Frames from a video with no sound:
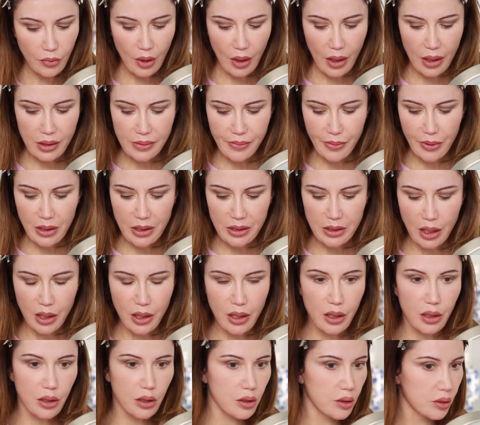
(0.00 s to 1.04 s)
That's pretty
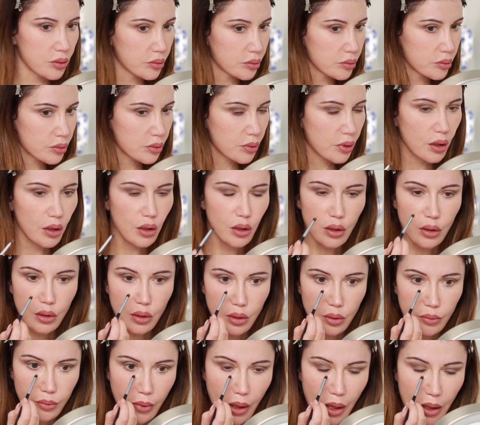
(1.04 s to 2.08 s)
dark.
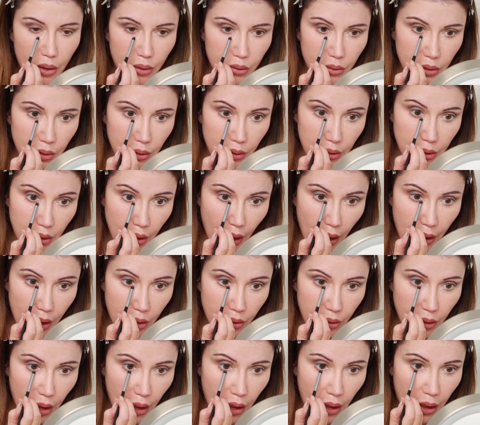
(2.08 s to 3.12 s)
But I
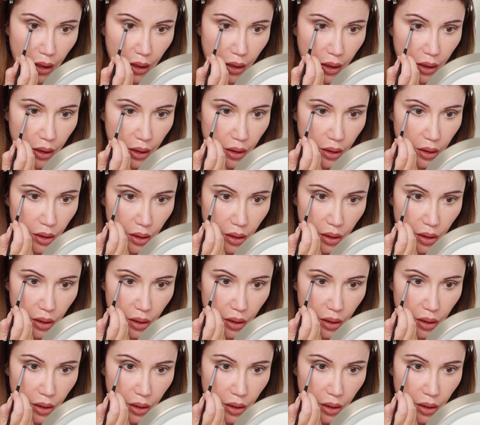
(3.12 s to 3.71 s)
don't hate it.